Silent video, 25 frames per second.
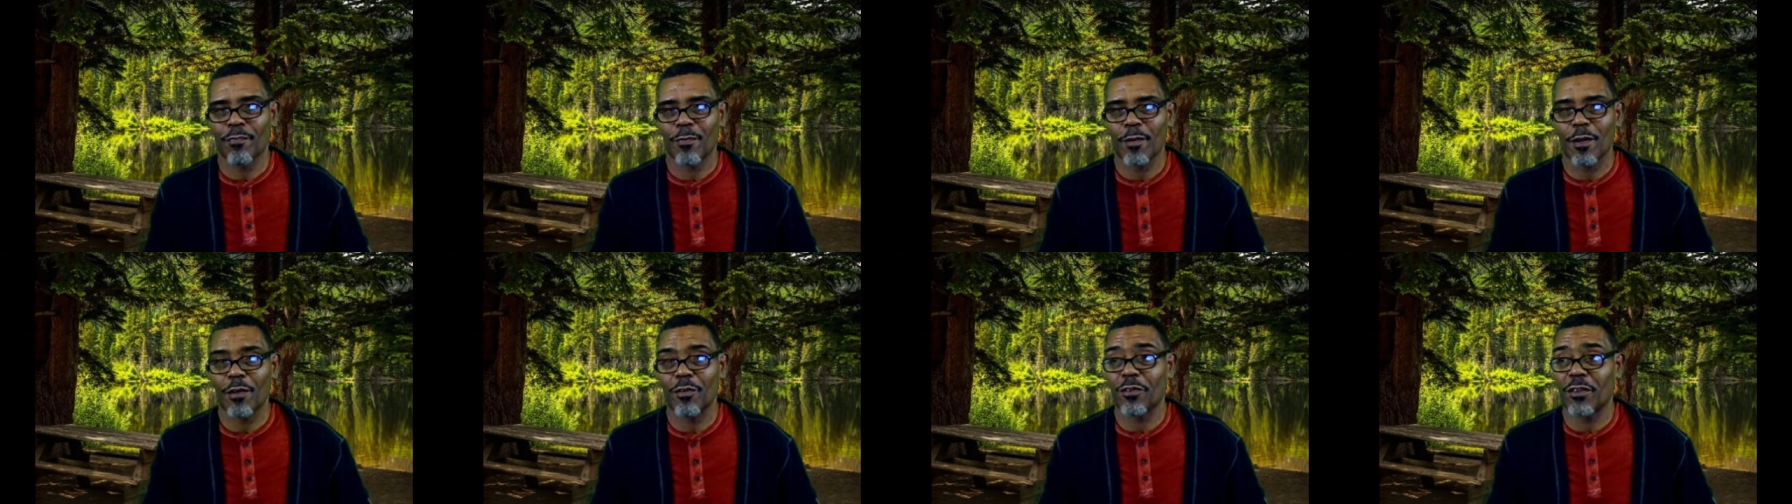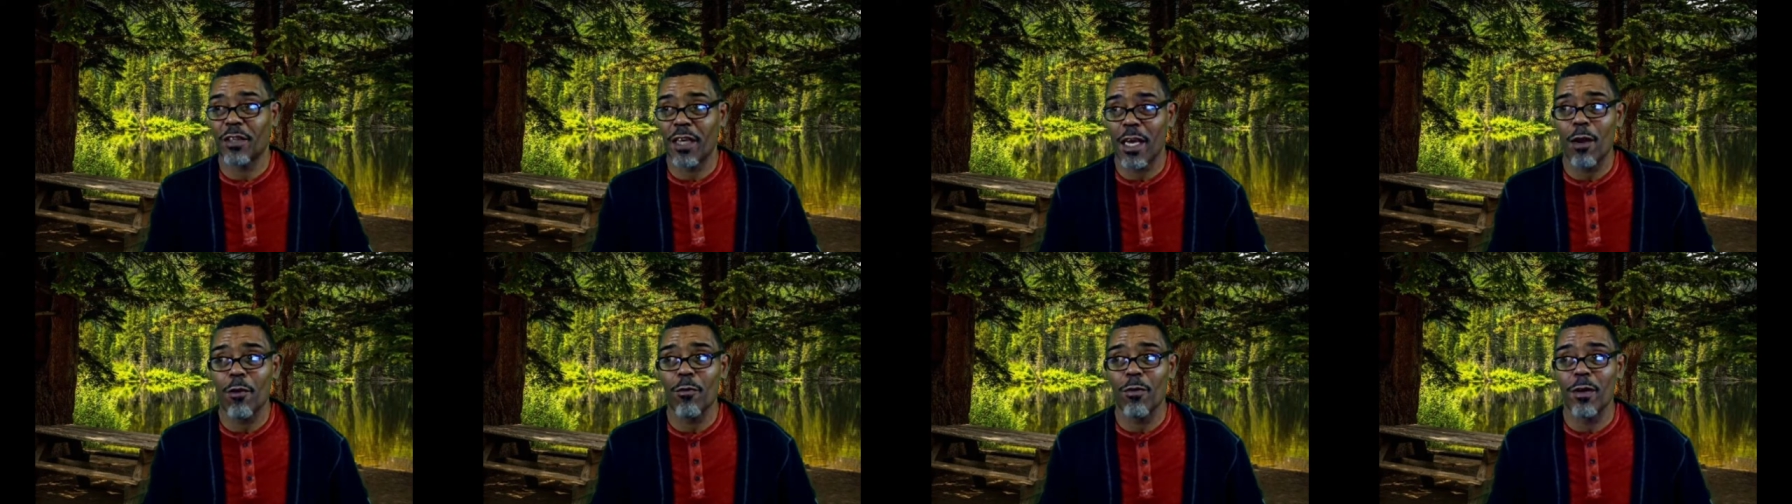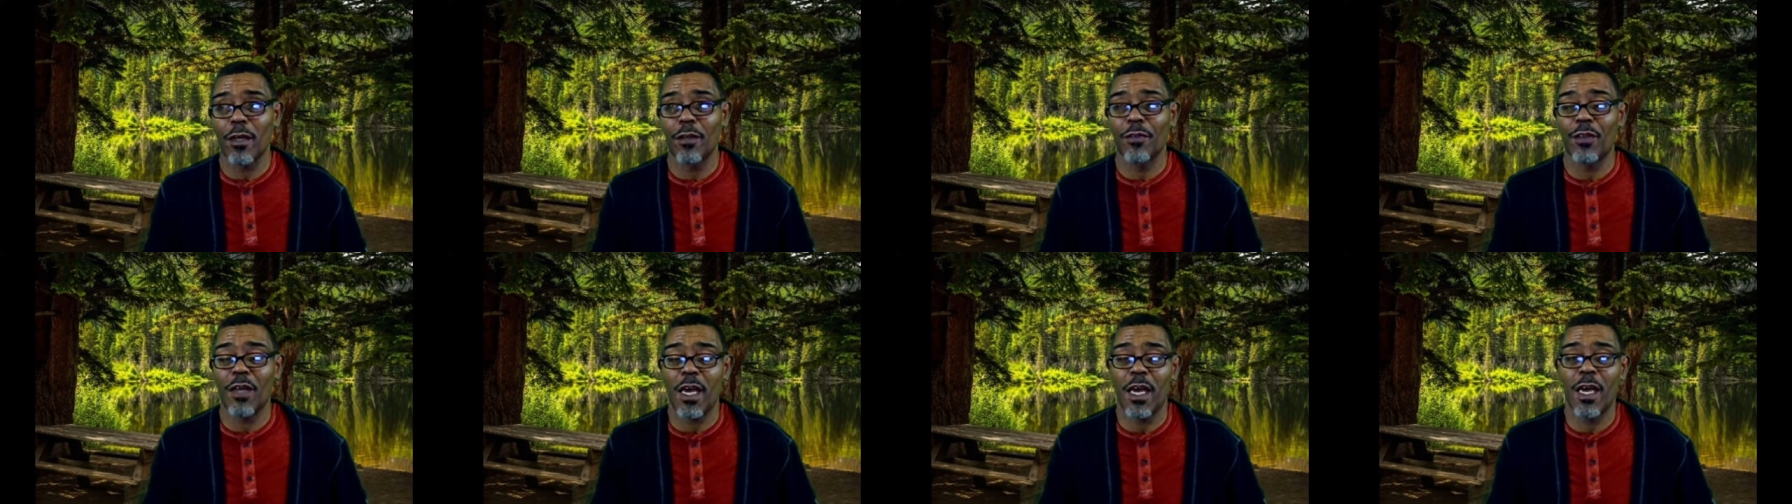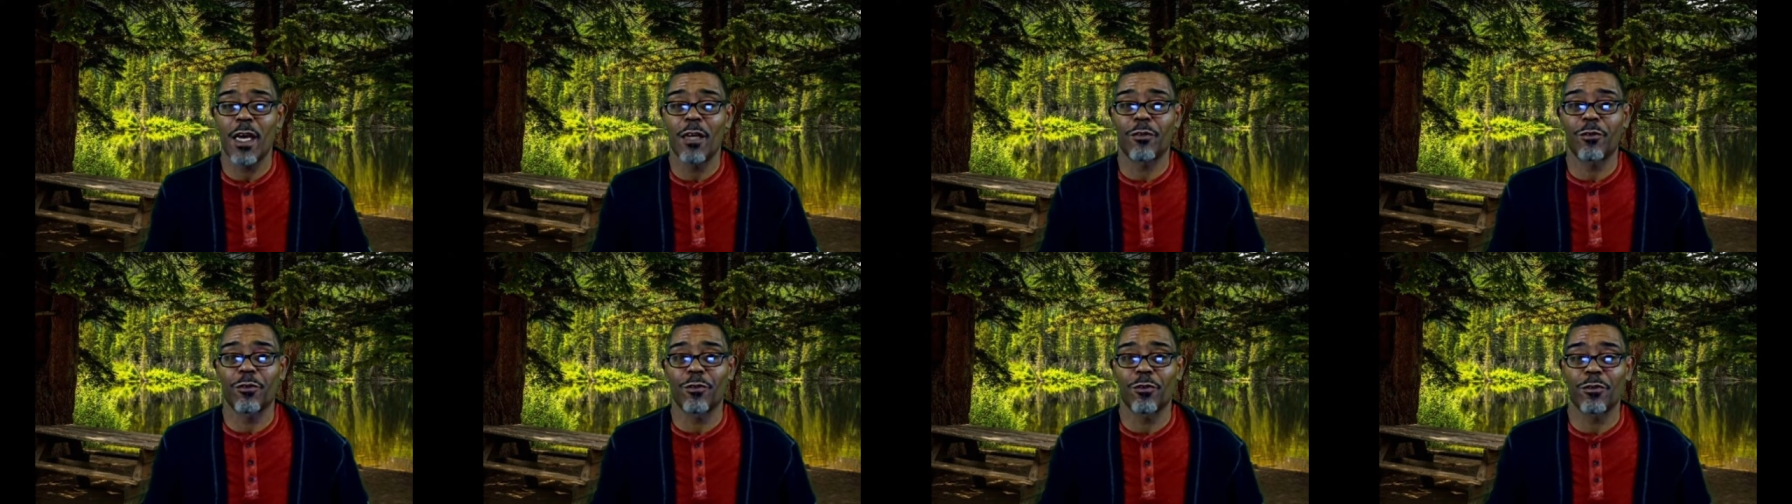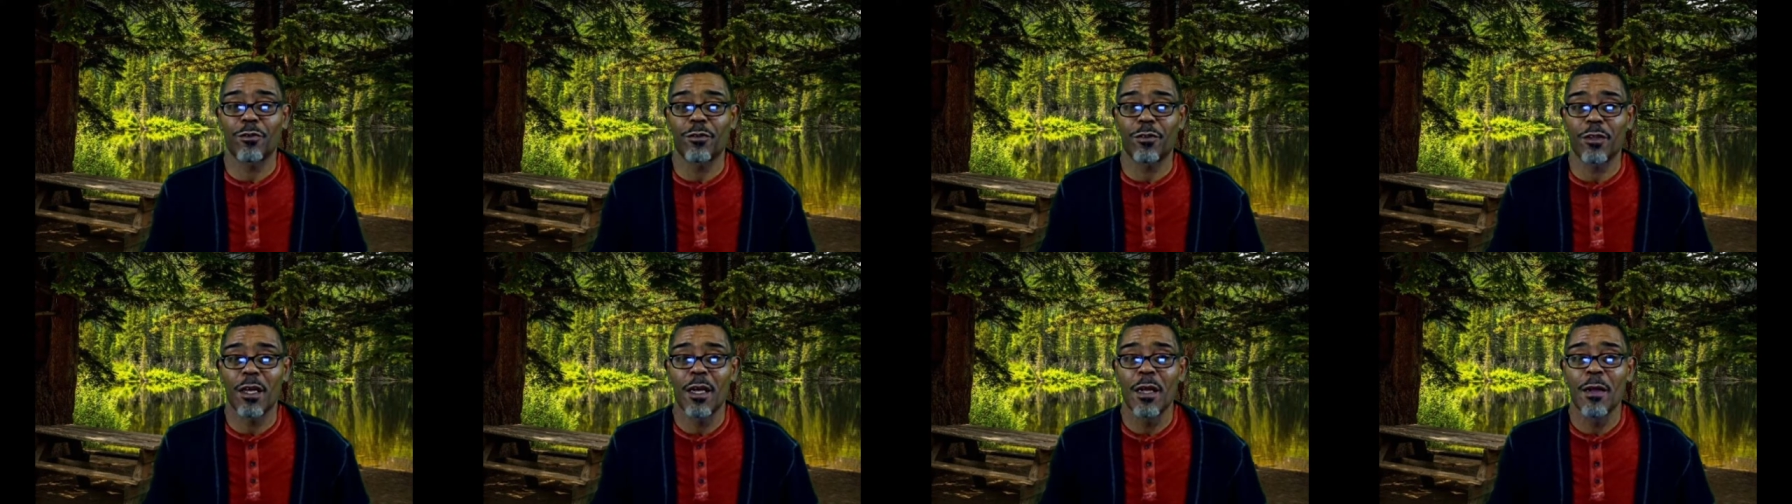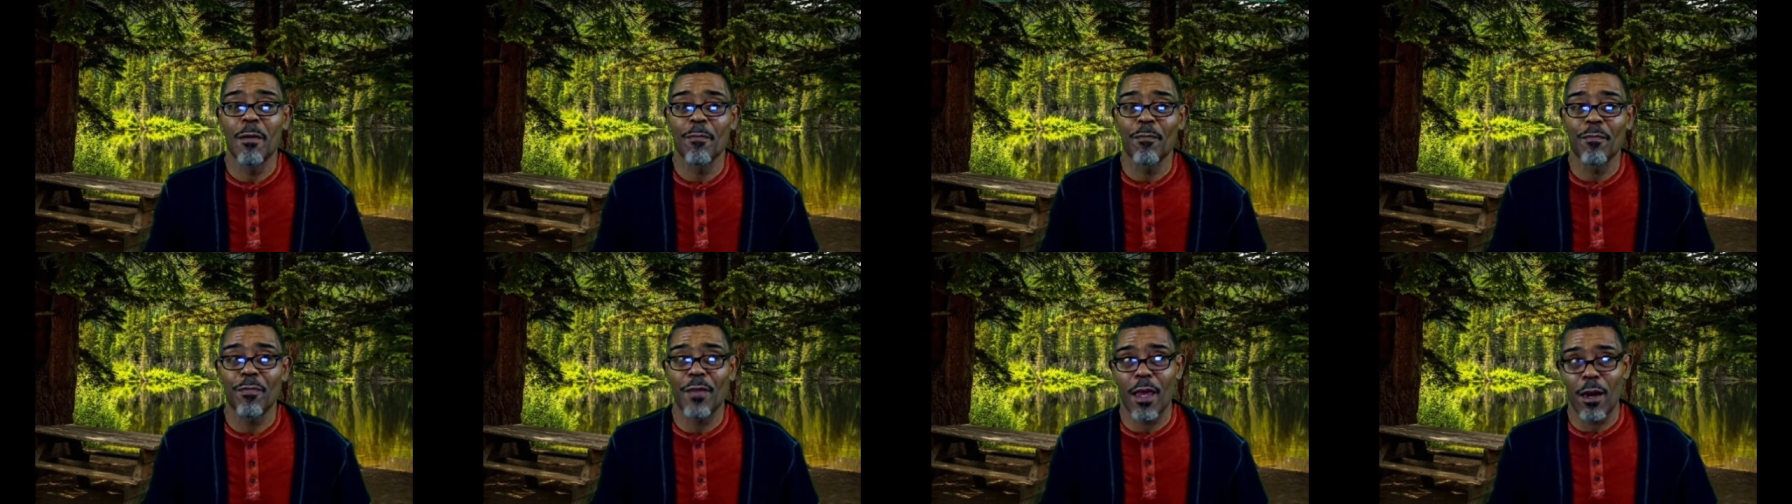Scary, the answers
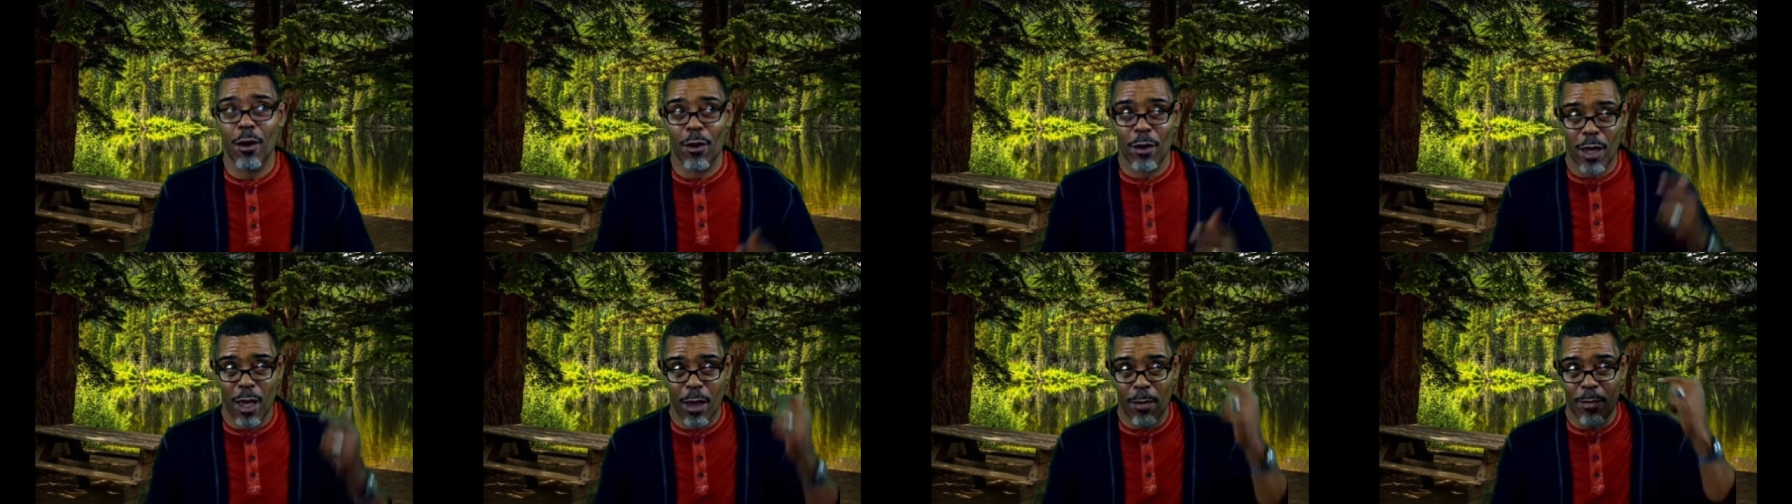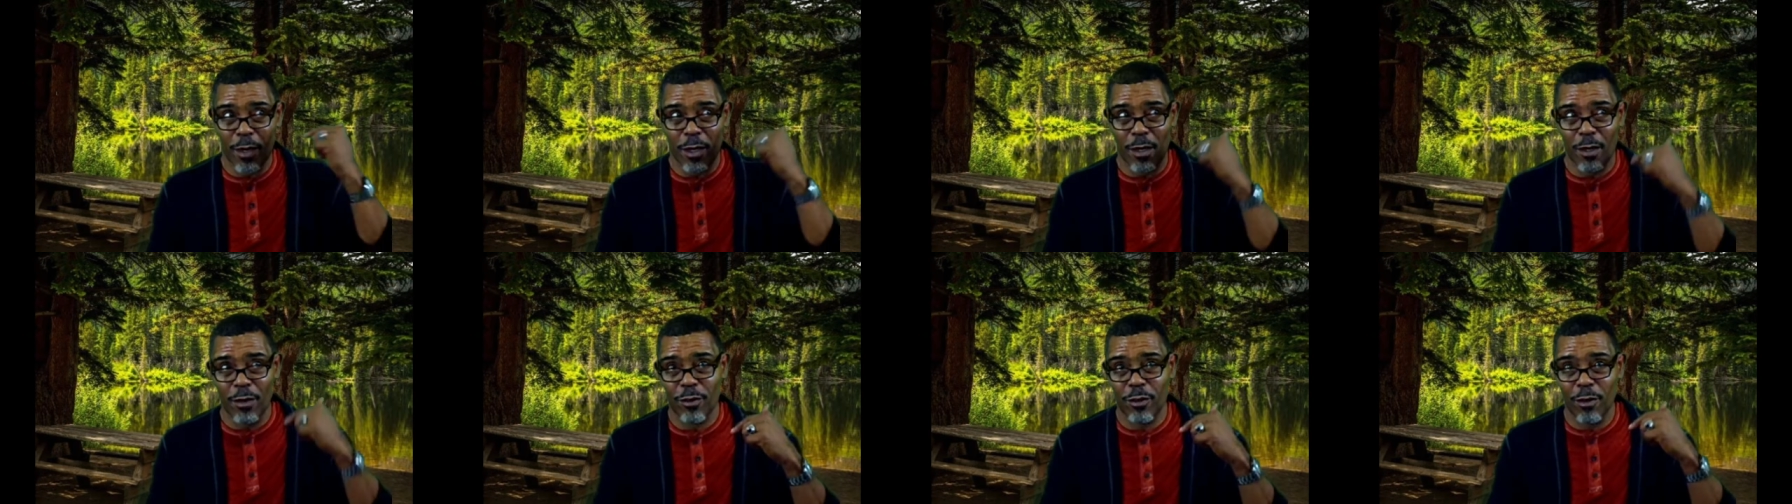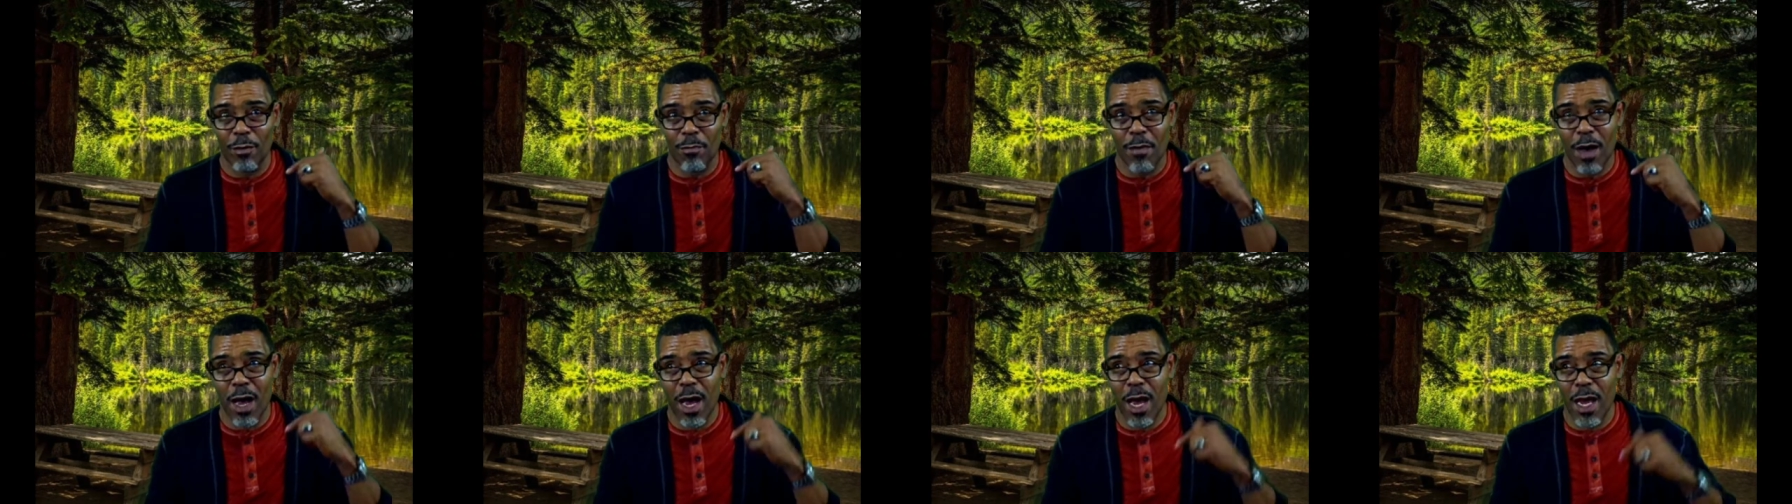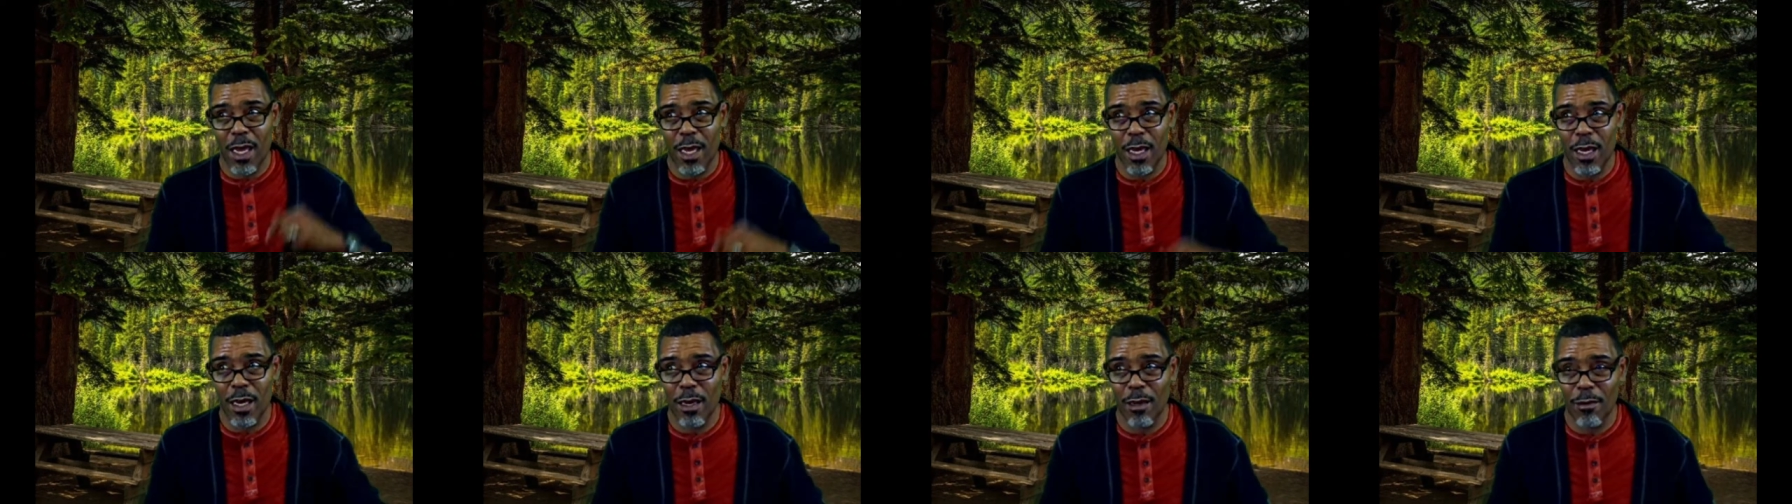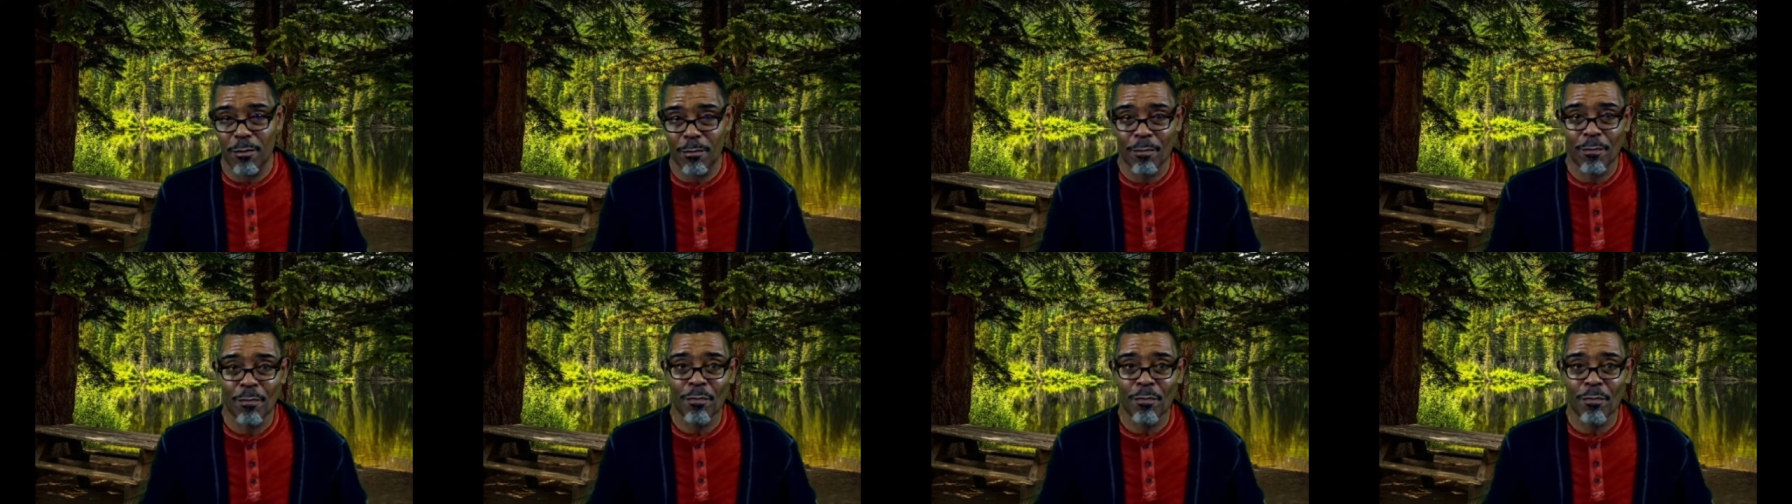that are coming into my head.